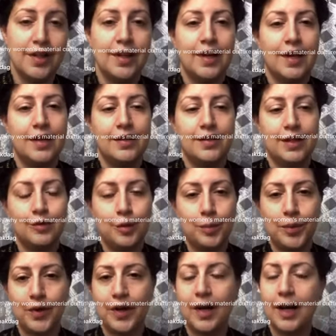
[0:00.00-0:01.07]
and they would
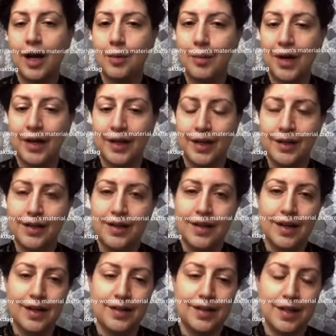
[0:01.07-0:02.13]
put a gum on it
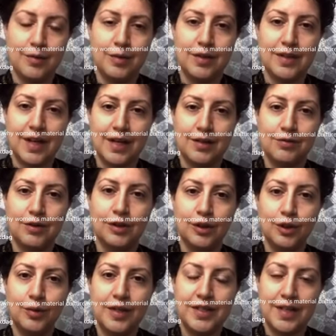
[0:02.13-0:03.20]
and they would kind of
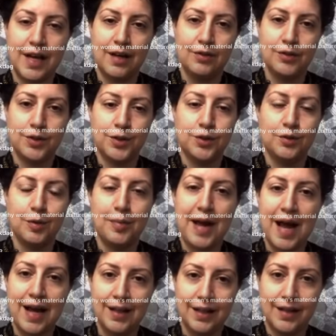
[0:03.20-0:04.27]
glue it down to a
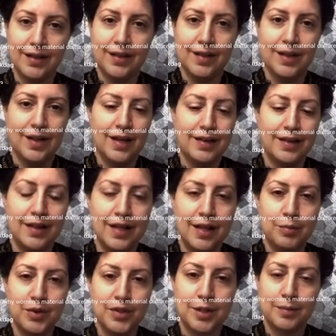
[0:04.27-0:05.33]
pallet and then they'd
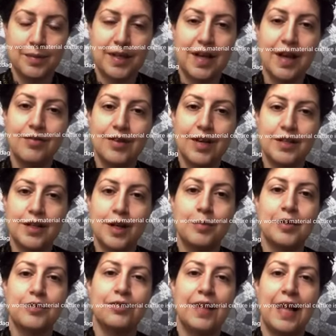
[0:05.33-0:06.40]
put something heavy on top
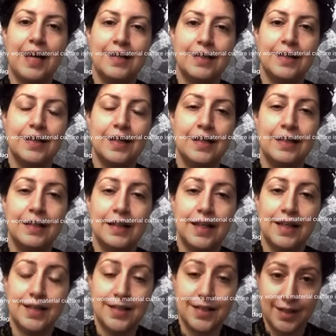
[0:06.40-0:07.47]
to flatten it and let
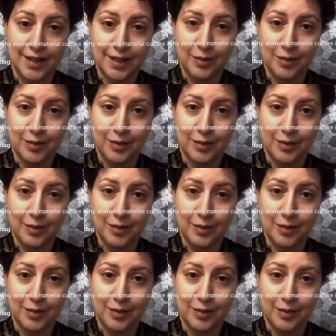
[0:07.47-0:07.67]
it sit